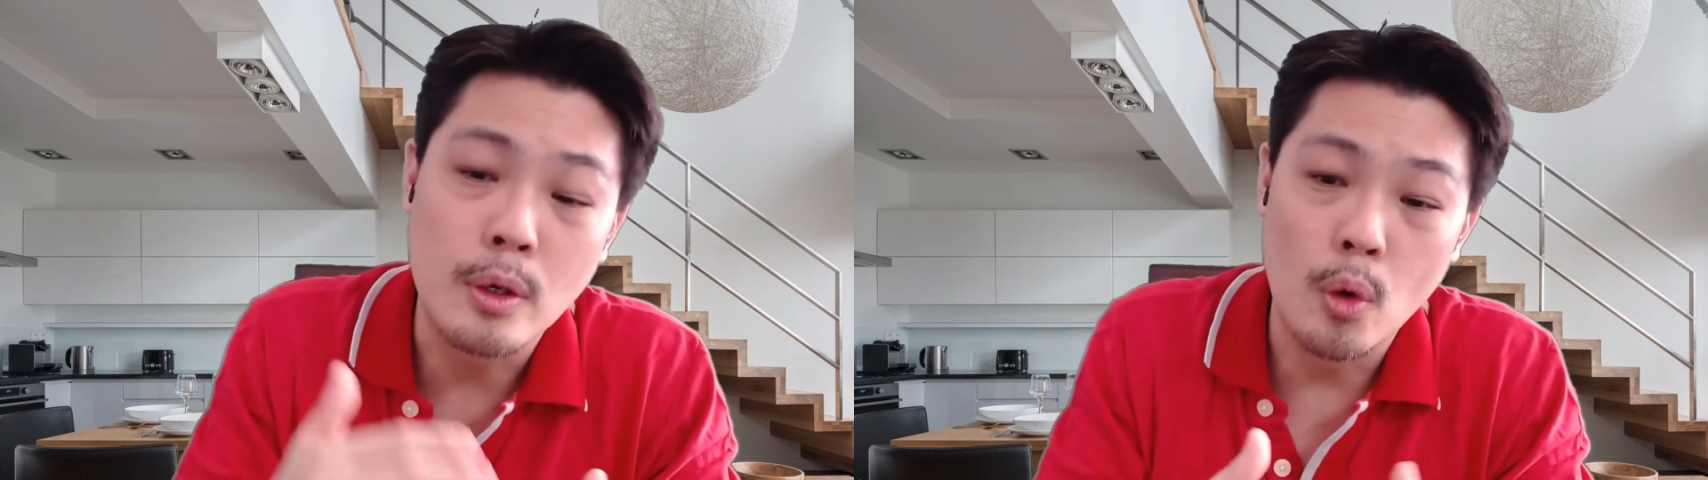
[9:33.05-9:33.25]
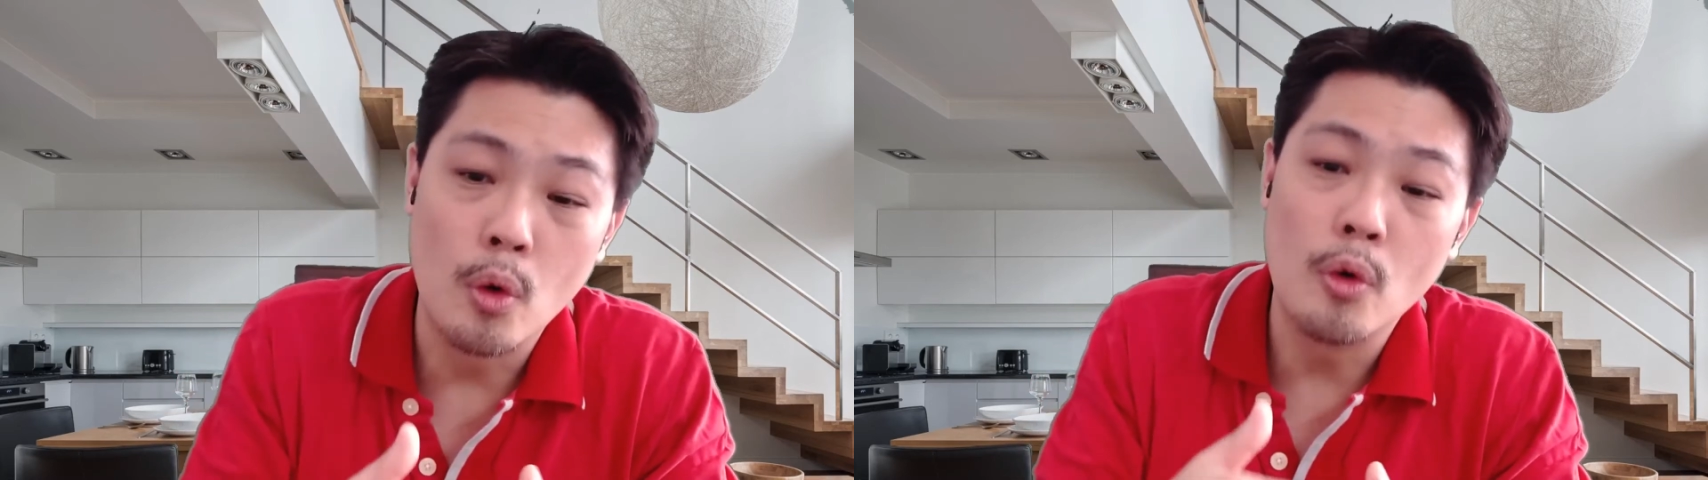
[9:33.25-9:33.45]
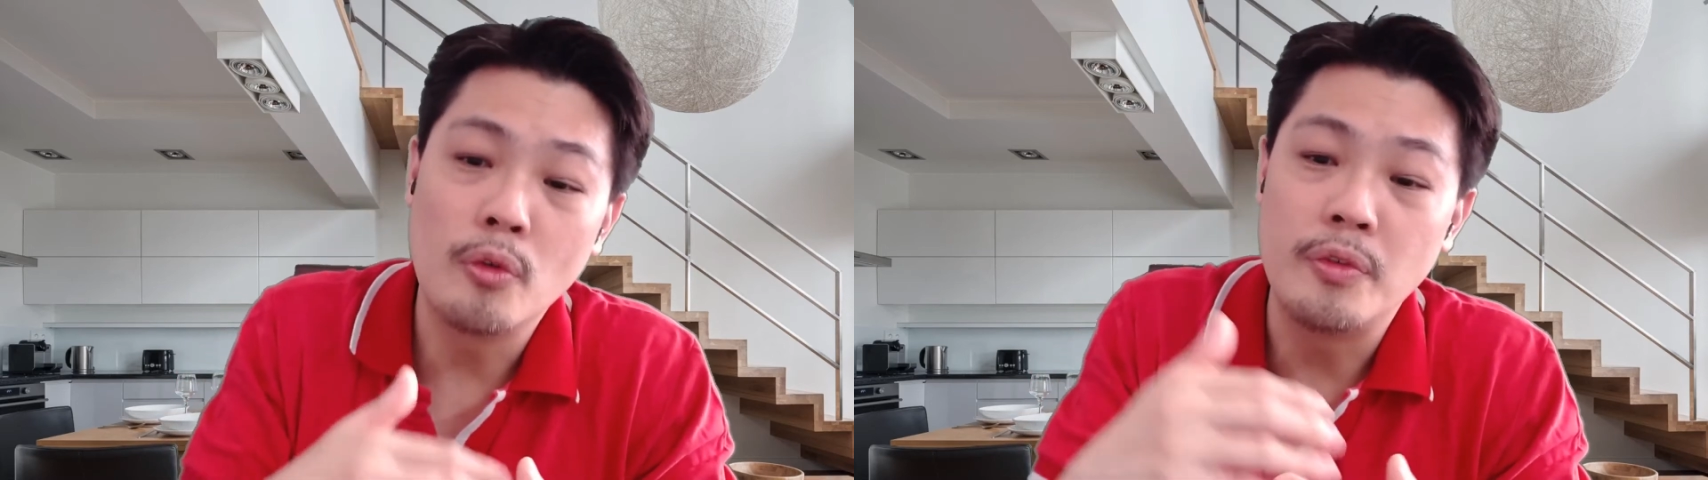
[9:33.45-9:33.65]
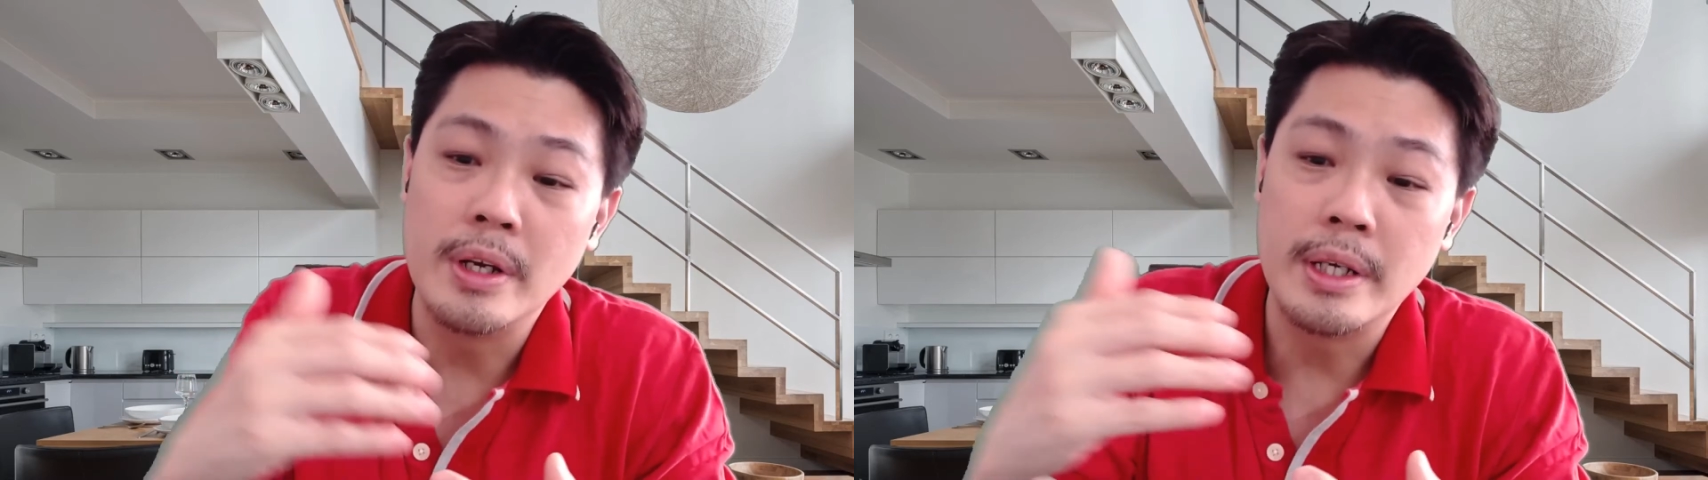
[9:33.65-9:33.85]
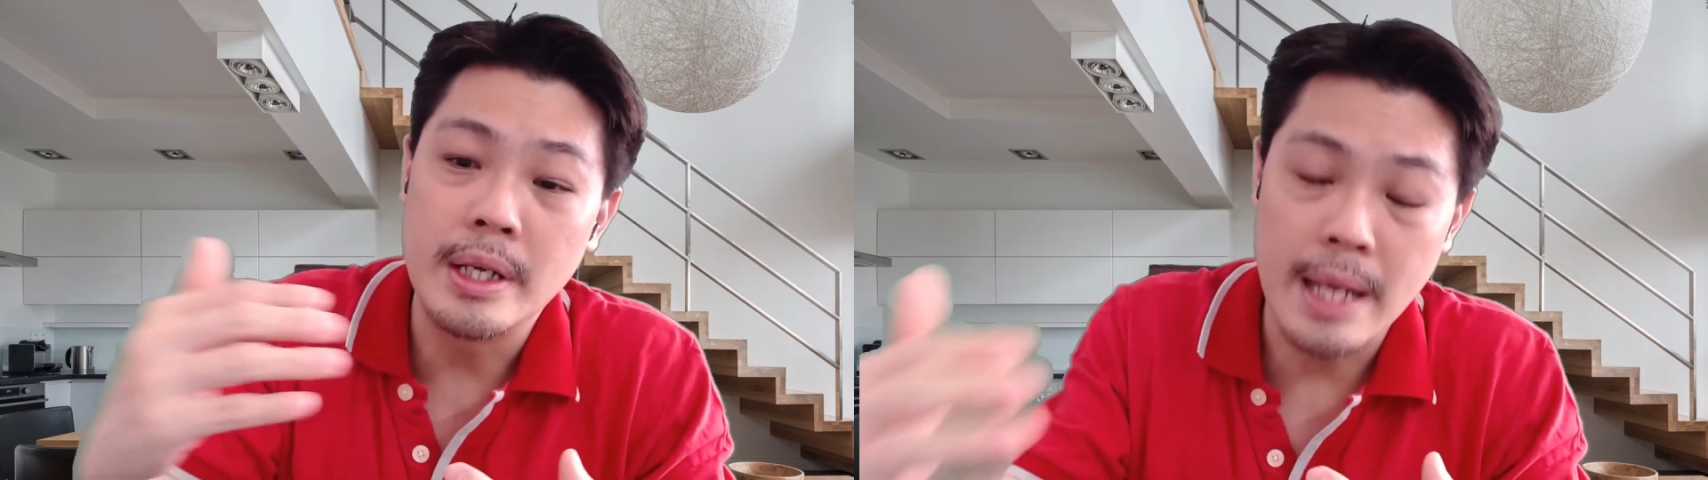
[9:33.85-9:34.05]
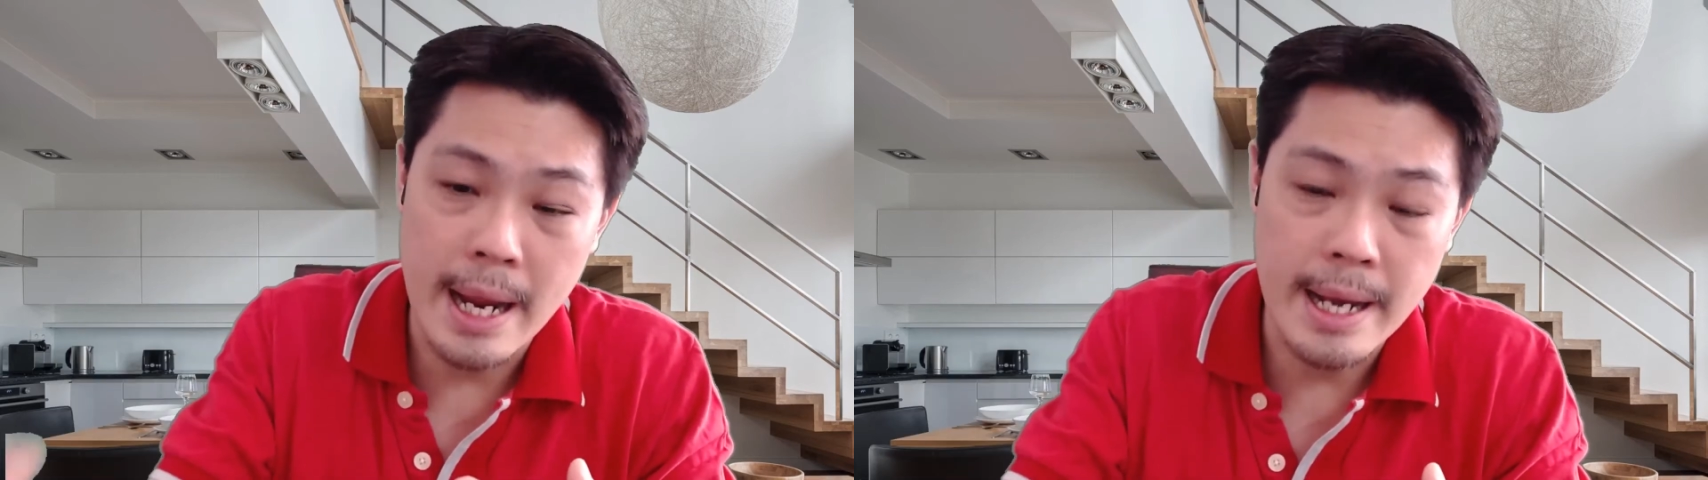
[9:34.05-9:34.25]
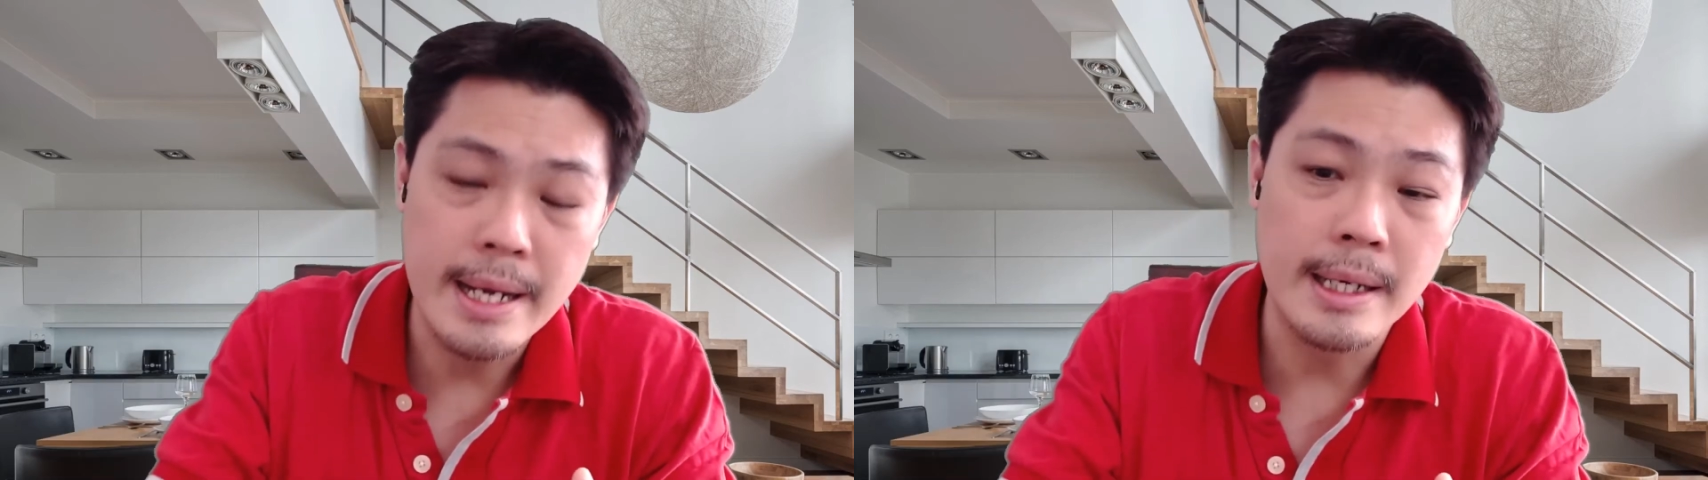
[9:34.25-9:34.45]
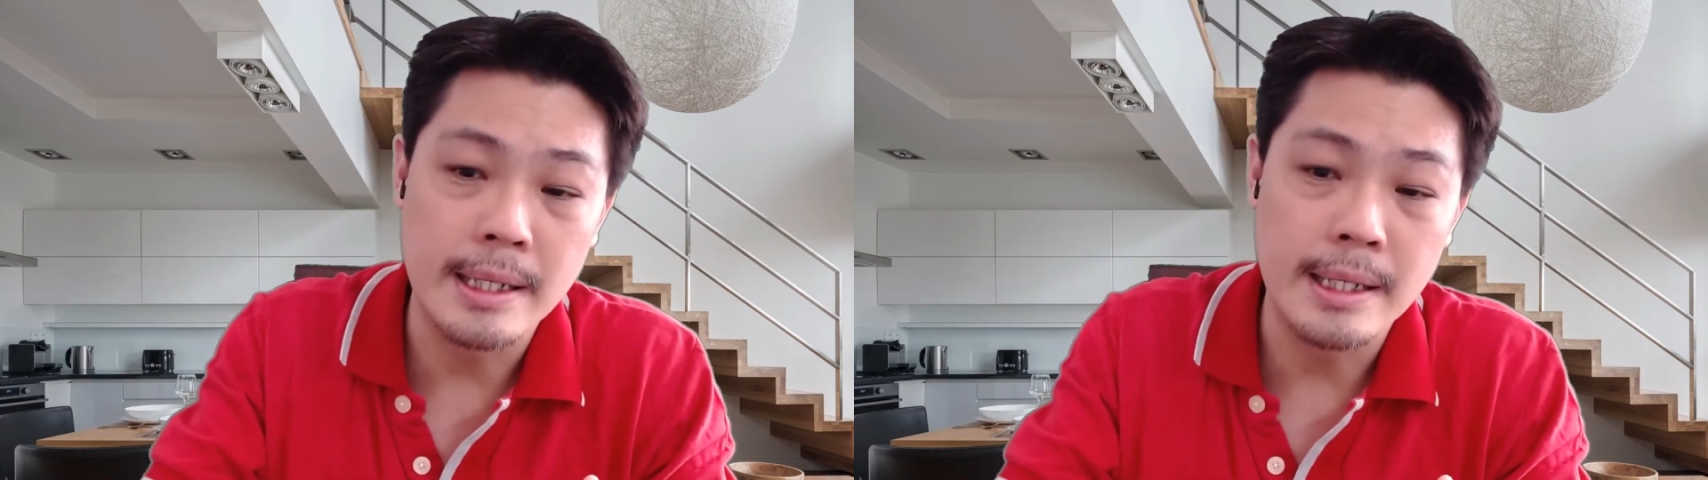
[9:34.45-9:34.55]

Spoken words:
go further than